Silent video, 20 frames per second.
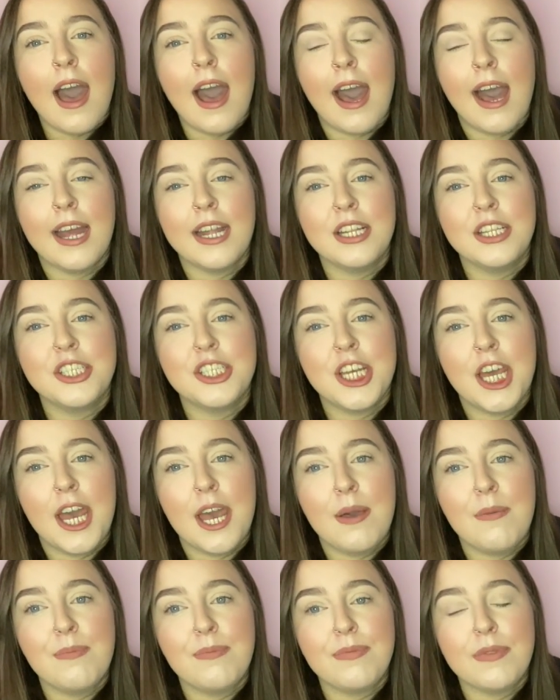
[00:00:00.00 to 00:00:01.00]
And
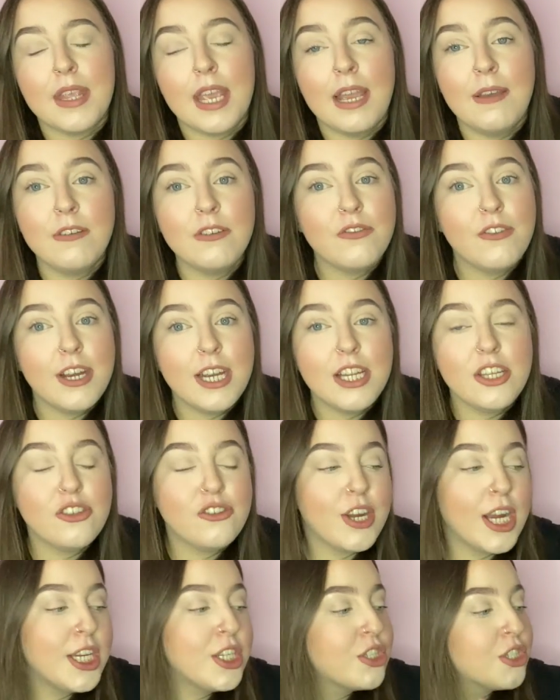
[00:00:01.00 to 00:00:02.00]
it was really
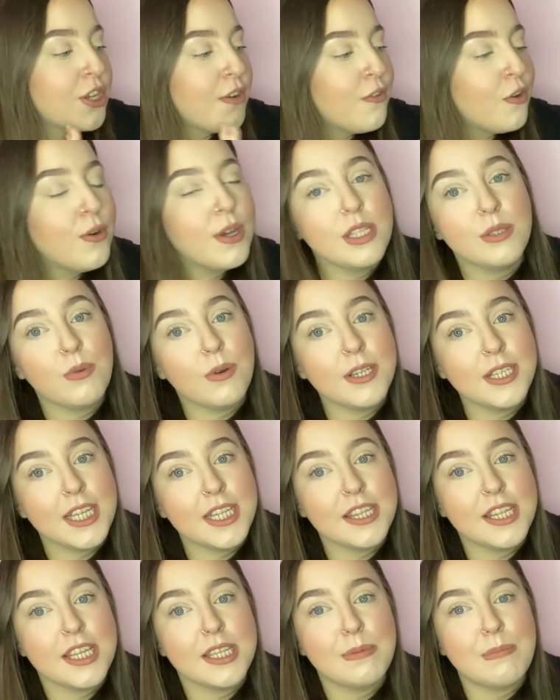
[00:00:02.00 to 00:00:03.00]
strange because I've always
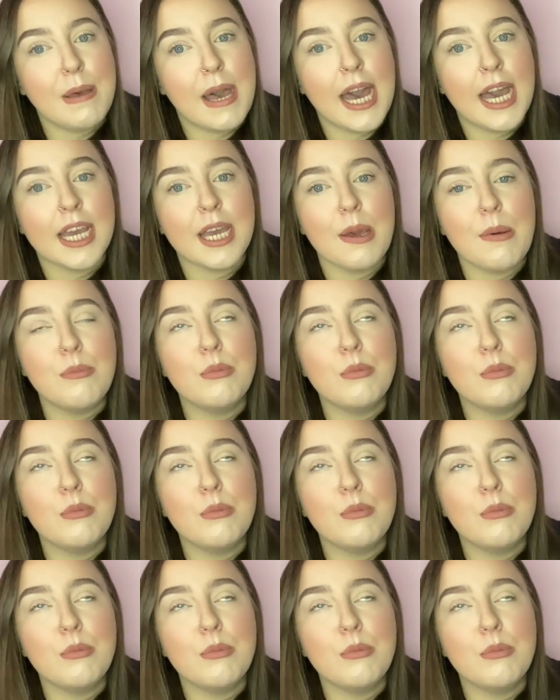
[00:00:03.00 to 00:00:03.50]
wanted this bag.